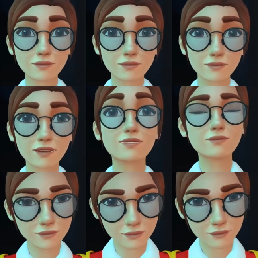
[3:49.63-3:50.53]
put it?
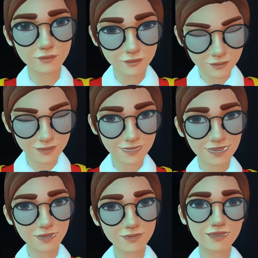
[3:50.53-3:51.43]
Where the
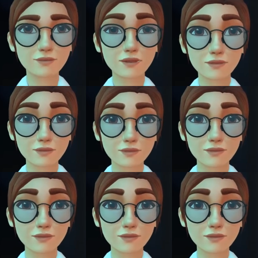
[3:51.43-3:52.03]
past and the present will